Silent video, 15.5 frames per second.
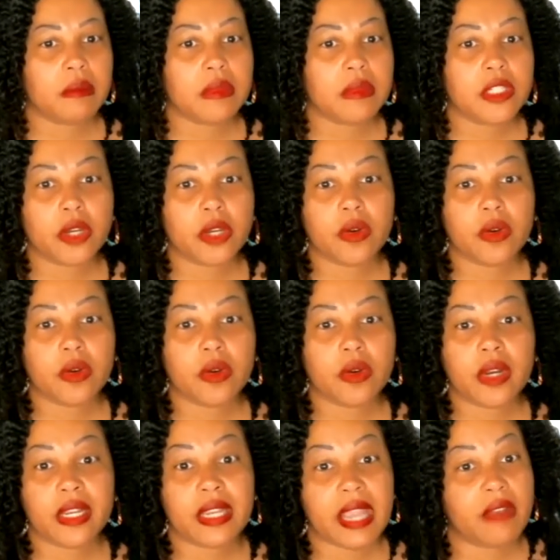So
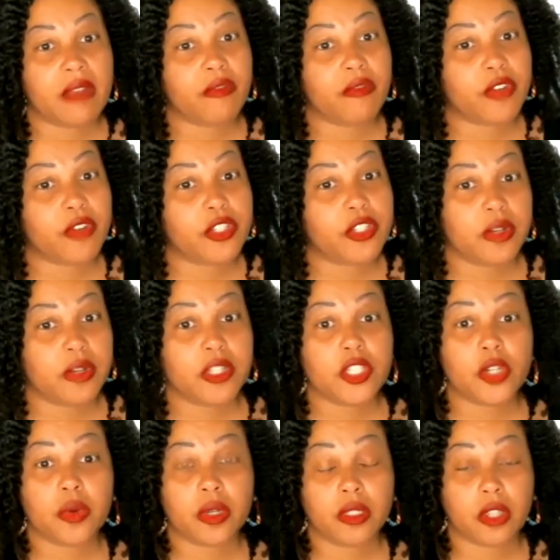again, for
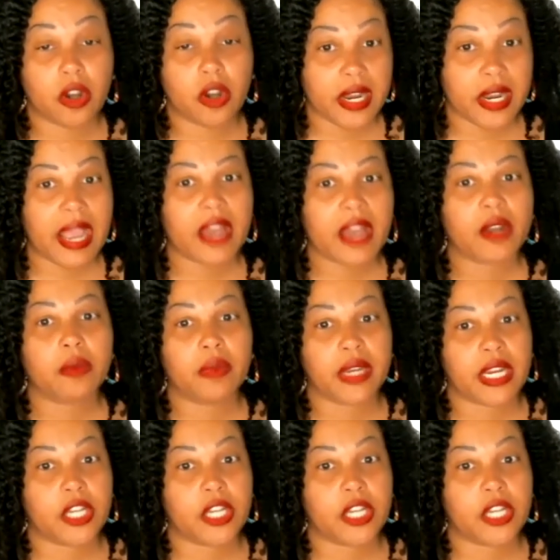students who are learning how to read,